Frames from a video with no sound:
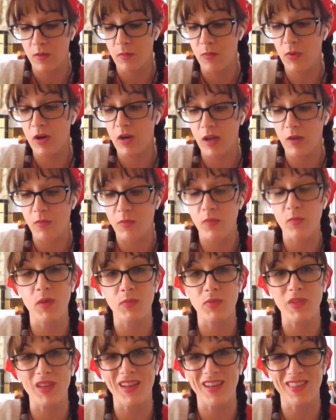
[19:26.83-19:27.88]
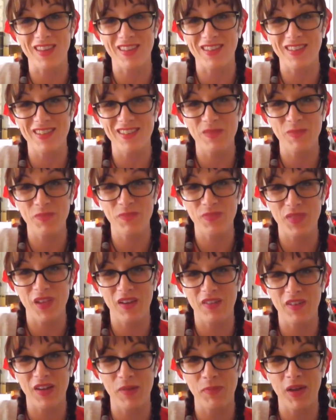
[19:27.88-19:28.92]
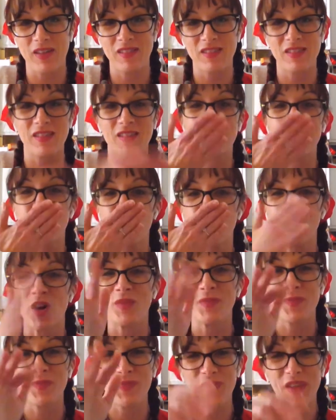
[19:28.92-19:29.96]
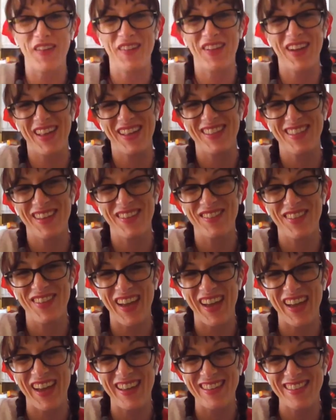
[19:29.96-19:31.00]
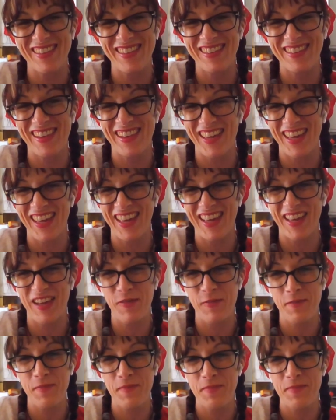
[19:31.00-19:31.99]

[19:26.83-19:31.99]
putting up with people like this. All right, Pisces? All right, love you guys. Take care.